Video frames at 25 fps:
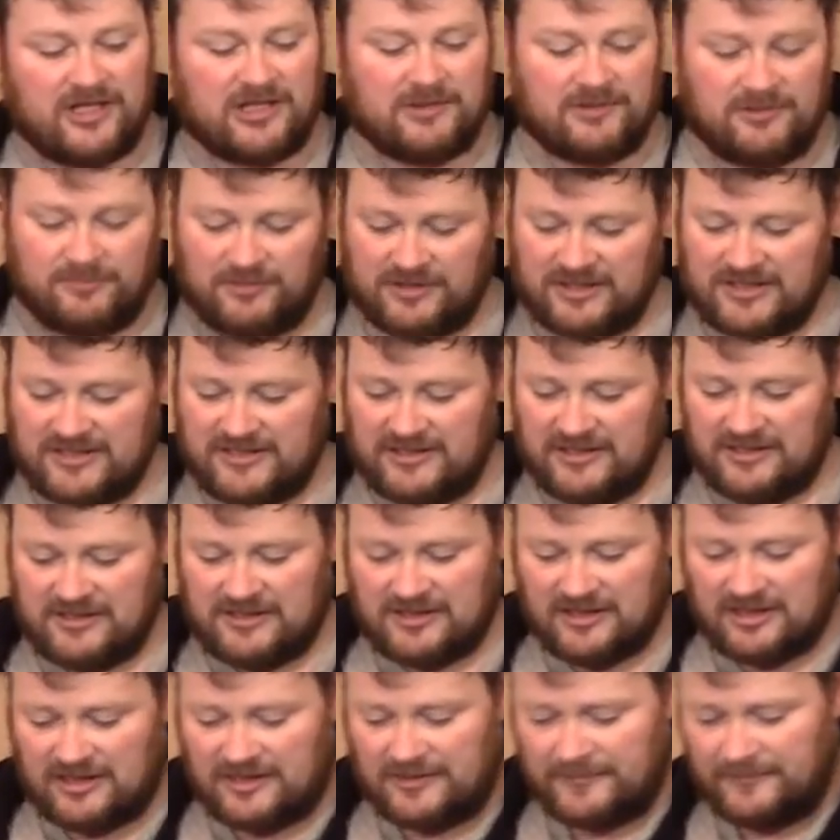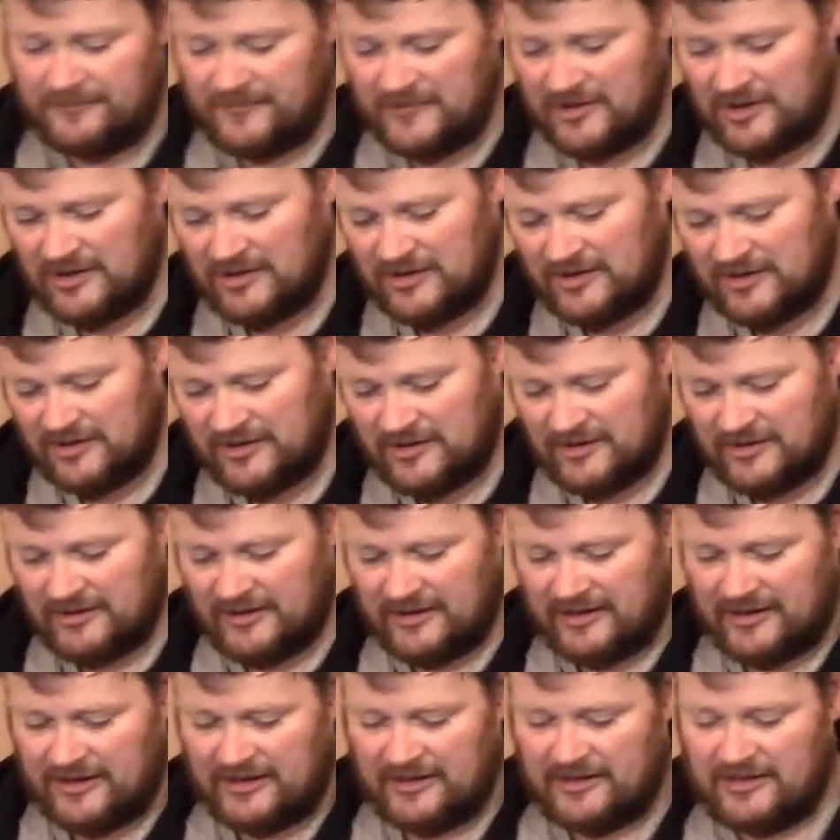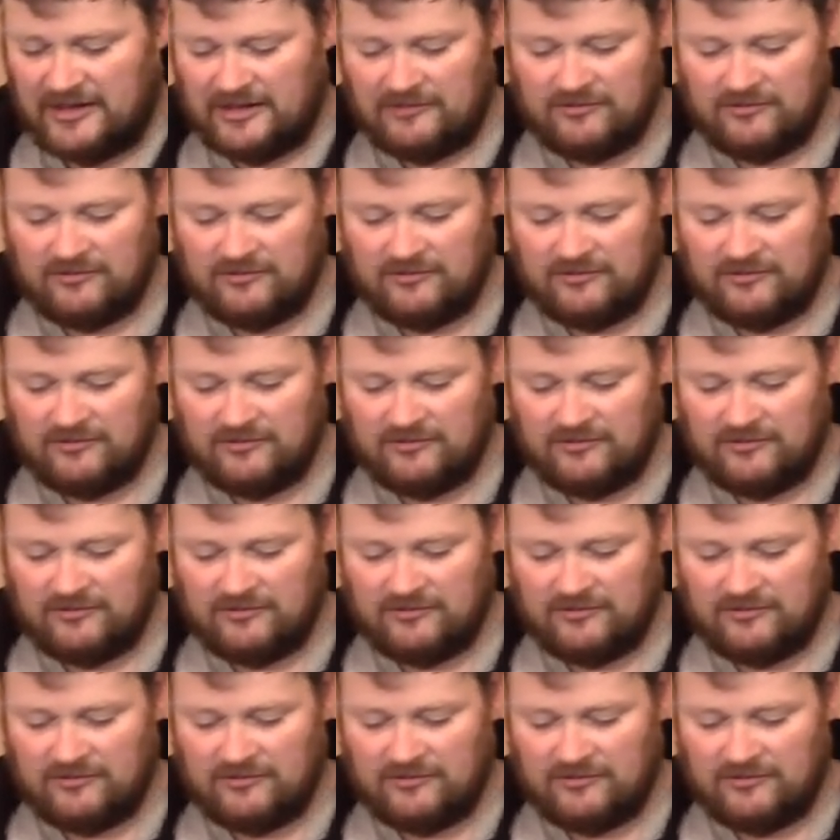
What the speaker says: them to put seals on, little